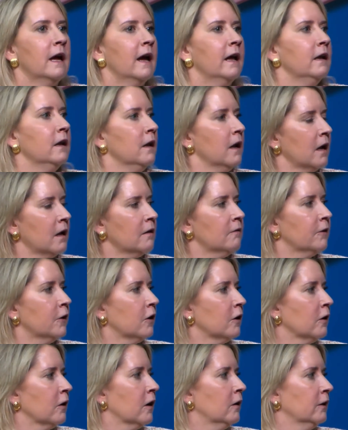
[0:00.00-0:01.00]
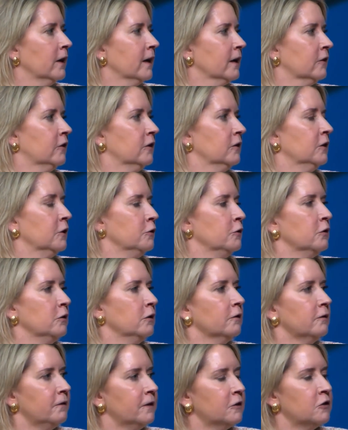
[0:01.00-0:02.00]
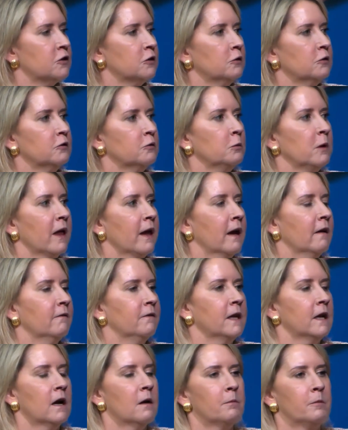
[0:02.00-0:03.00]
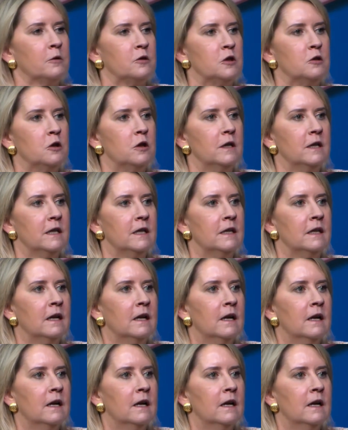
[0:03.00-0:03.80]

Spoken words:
and none of our elected local officials will have the opportunity